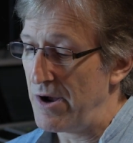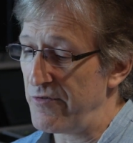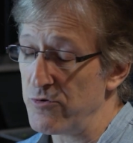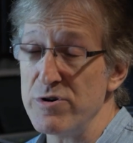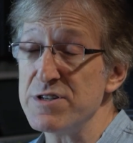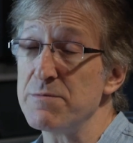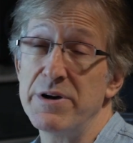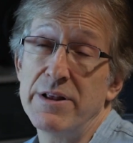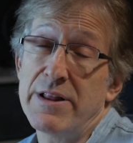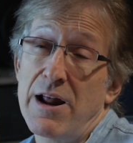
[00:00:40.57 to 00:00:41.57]
for the reason
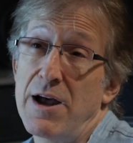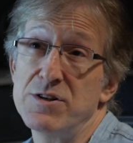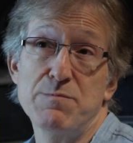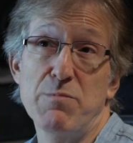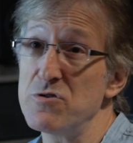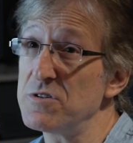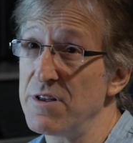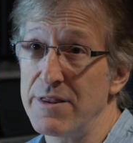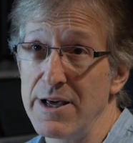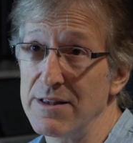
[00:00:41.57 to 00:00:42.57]
being that I just
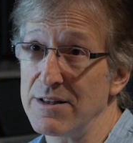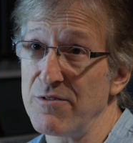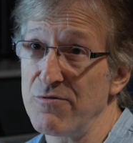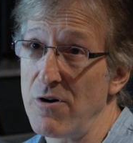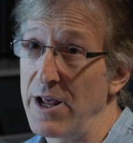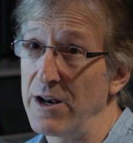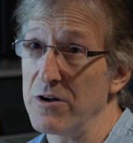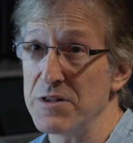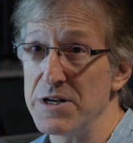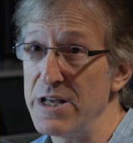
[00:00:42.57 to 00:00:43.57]
personally think that the front end
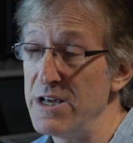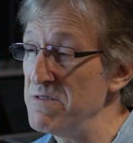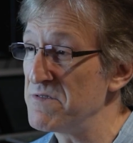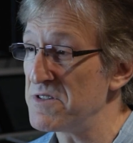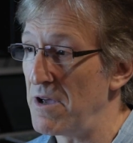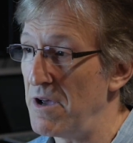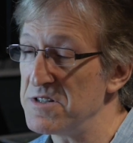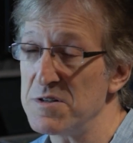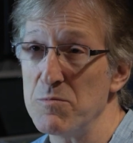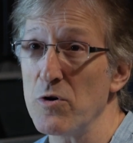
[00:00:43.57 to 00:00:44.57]
on the Neves
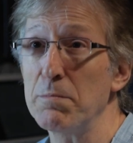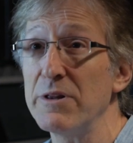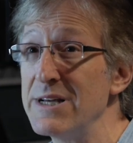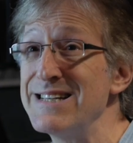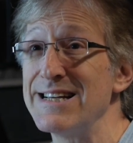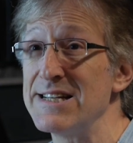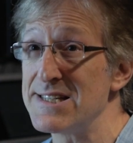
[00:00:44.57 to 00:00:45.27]
is a more pleasing